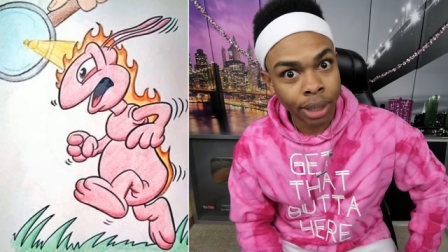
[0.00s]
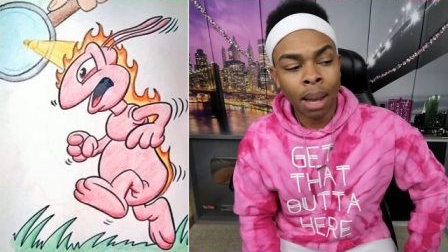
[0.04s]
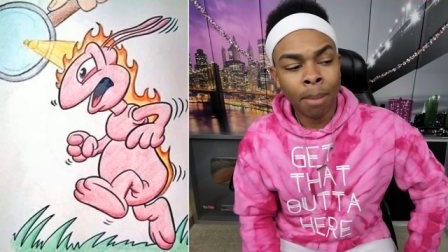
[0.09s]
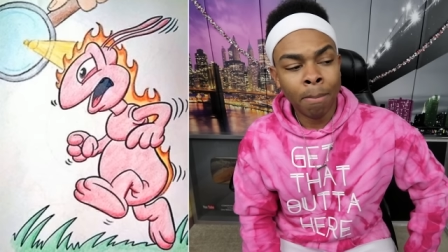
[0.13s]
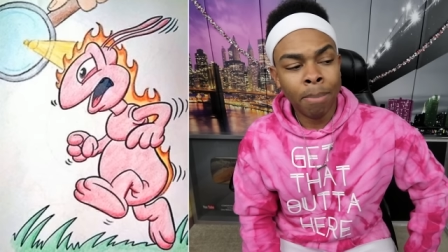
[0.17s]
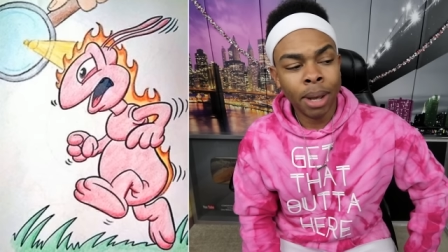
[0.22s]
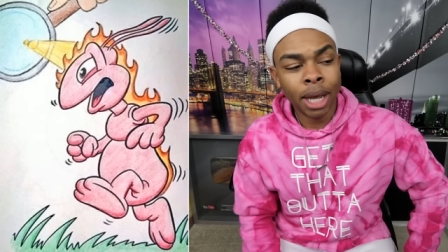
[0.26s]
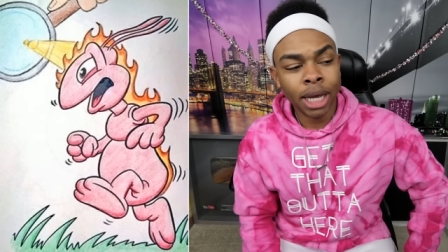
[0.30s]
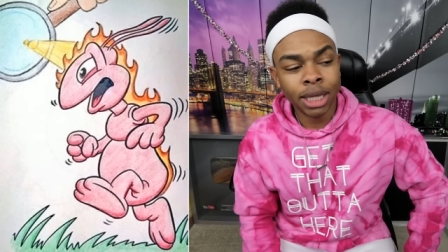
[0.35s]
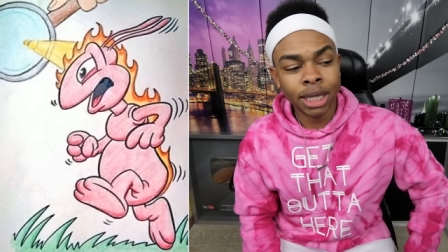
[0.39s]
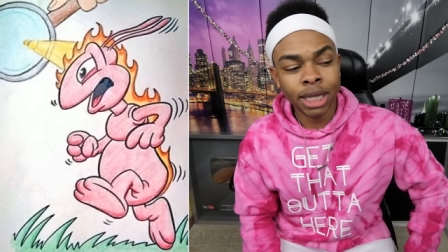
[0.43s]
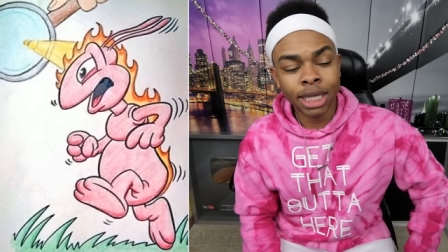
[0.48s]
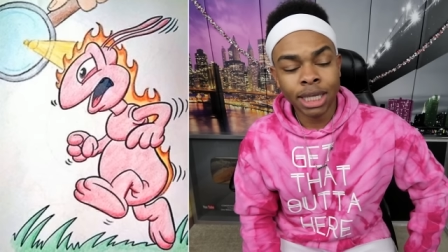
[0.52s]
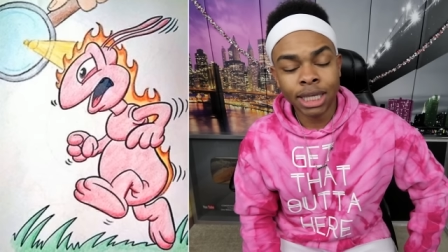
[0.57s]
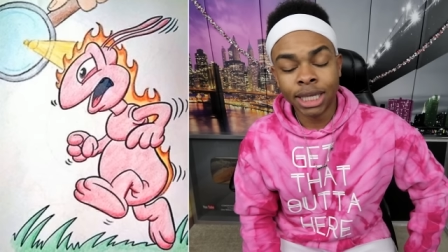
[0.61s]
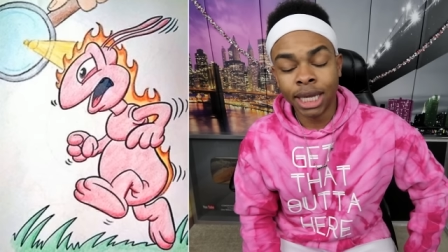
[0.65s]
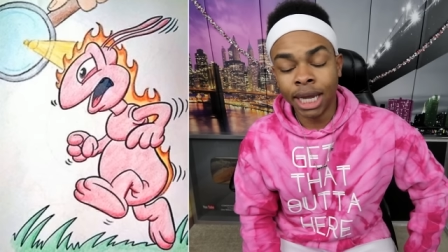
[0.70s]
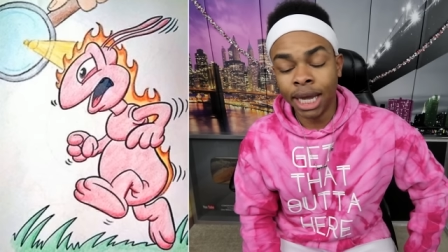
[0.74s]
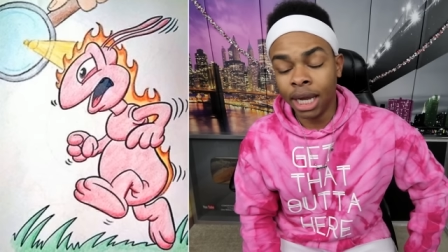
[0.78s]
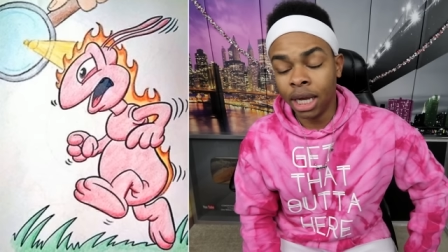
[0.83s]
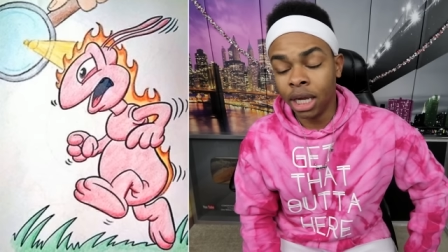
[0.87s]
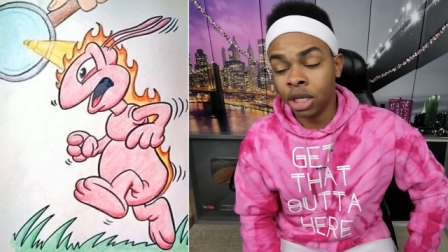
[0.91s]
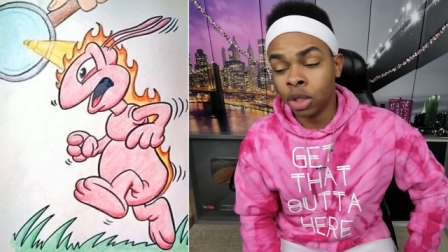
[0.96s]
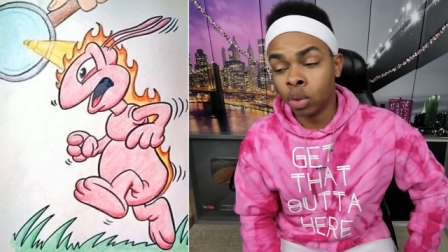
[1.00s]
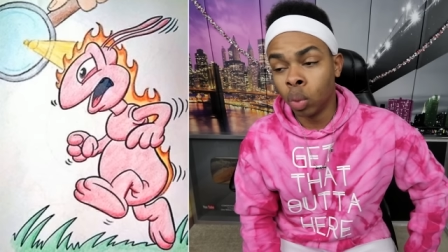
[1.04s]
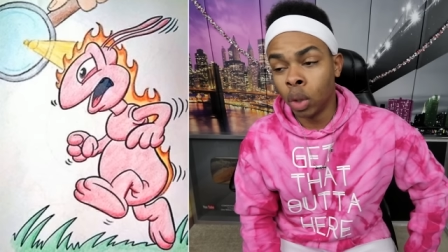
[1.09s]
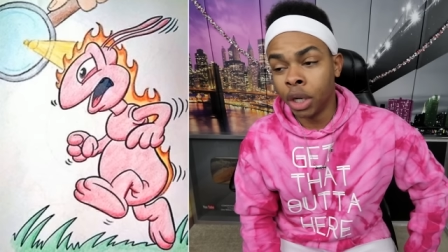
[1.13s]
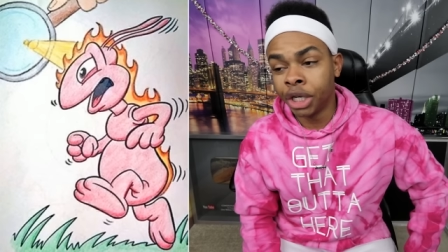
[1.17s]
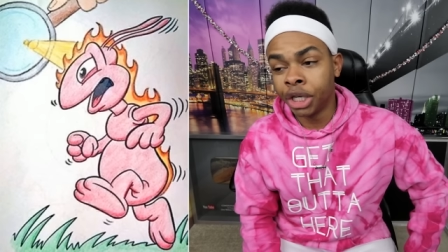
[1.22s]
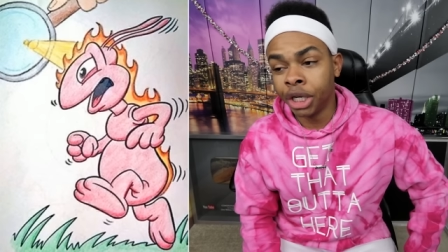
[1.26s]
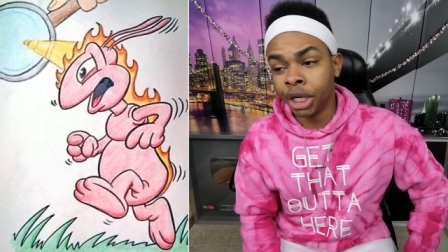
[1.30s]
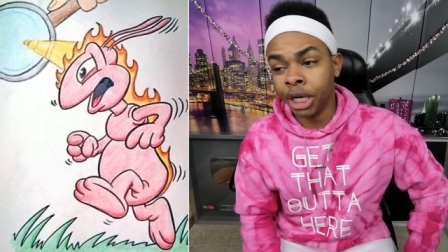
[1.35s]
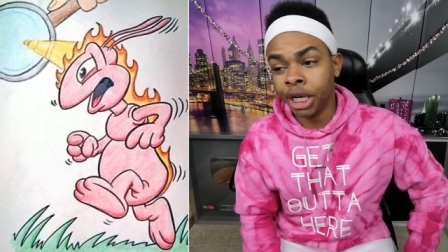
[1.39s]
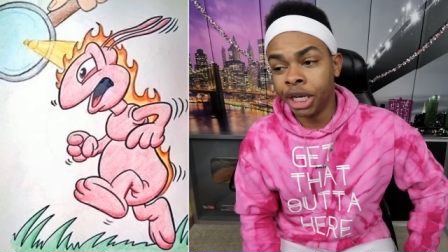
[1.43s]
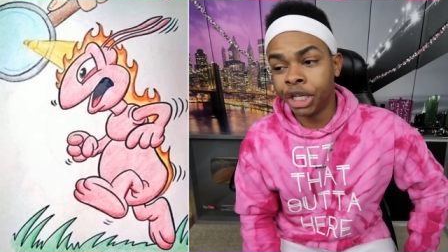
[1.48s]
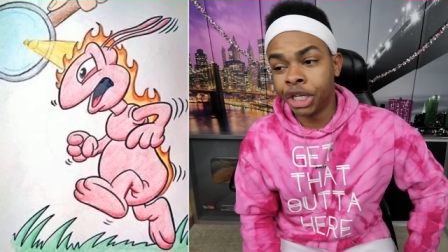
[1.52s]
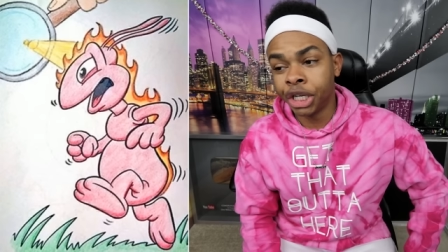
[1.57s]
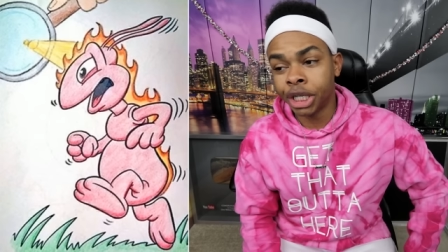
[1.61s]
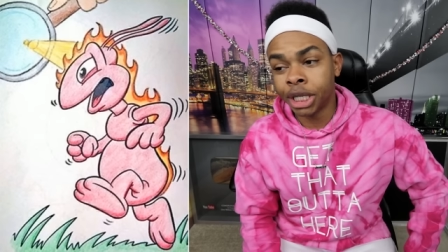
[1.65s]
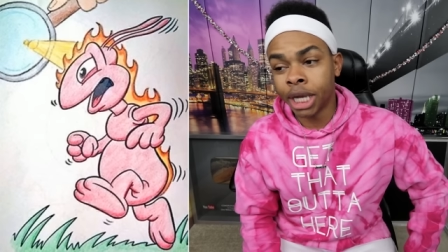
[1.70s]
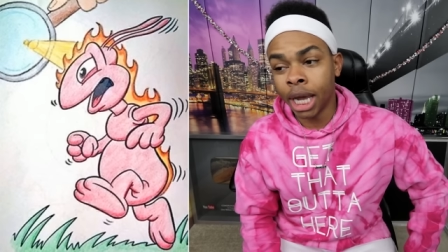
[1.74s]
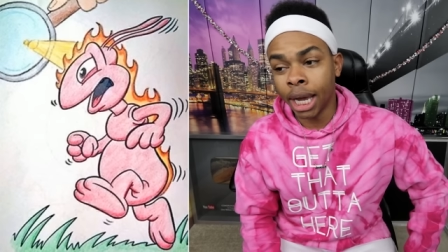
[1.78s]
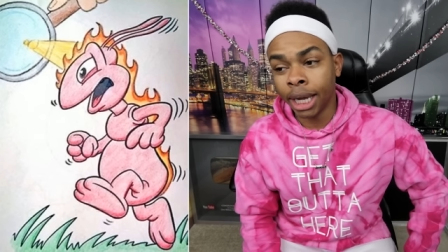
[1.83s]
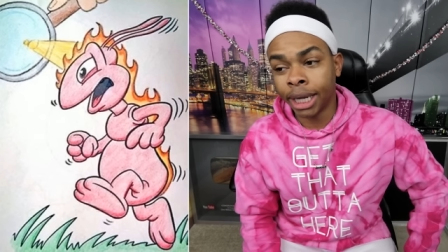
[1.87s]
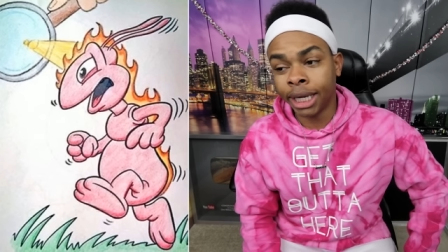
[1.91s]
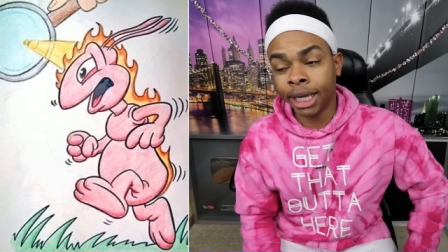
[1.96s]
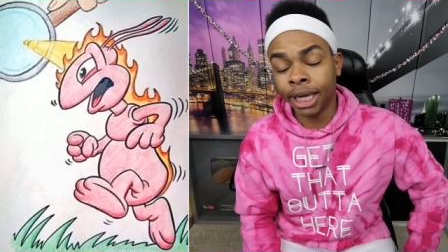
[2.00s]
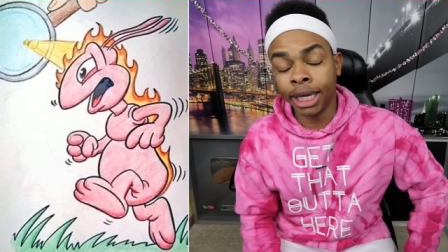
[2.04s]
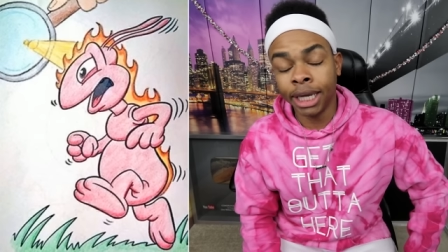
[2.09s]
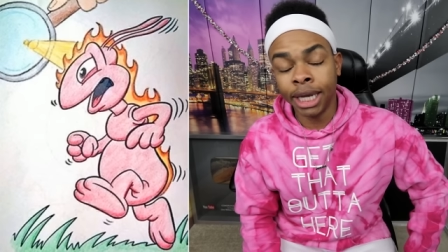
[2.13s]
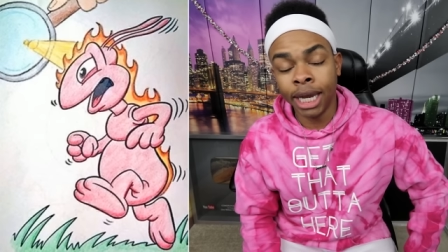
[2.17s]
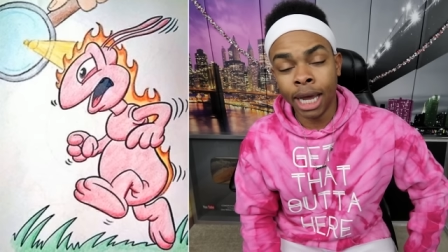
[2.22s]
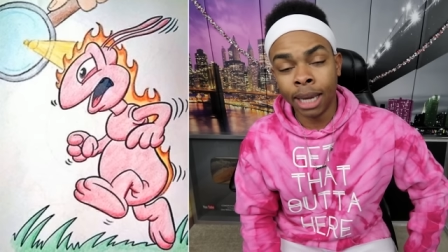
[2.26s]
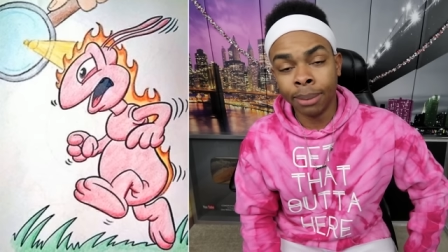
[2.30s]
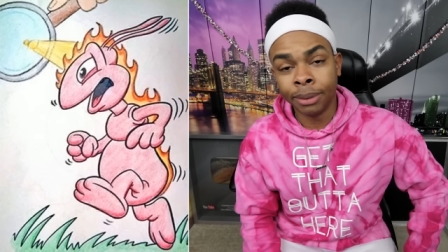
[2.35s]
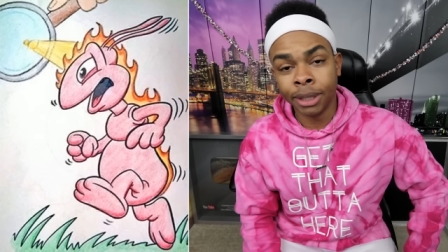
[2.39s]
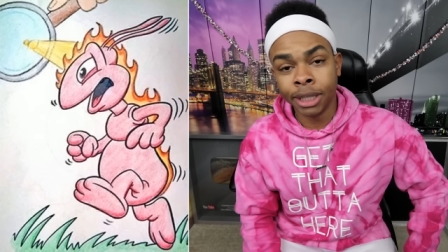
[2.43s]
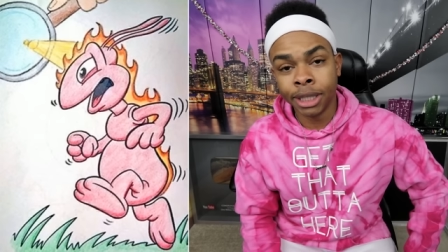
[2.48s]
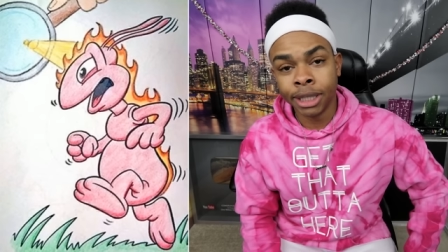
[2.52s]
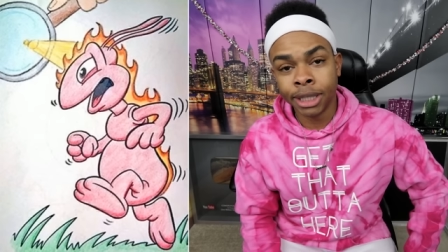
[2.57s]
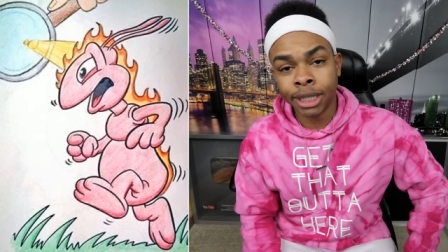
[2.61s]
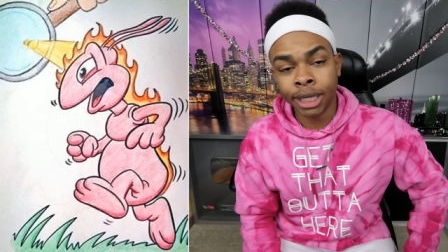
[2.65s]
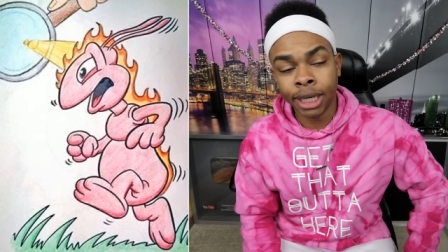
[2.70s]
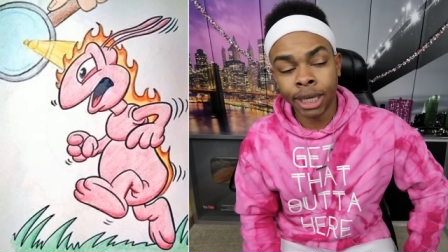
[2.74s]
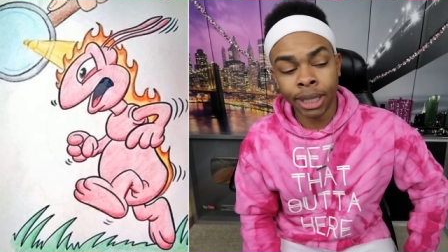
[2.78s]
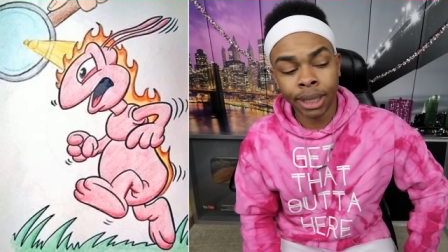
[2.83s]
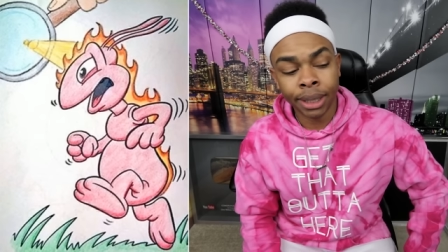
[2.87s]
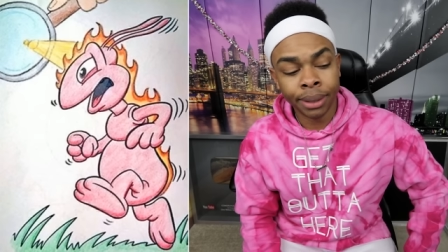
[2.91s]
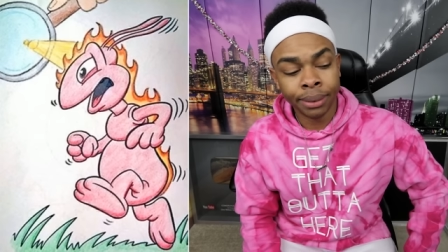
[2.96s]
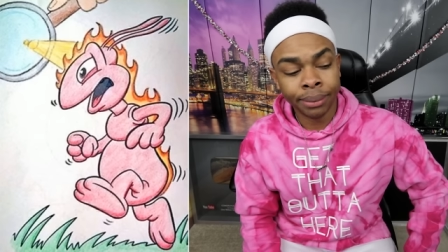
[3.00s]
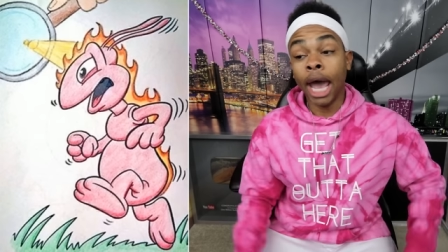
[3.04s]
I'm betting this ant is wishing it just got kidnapped instead.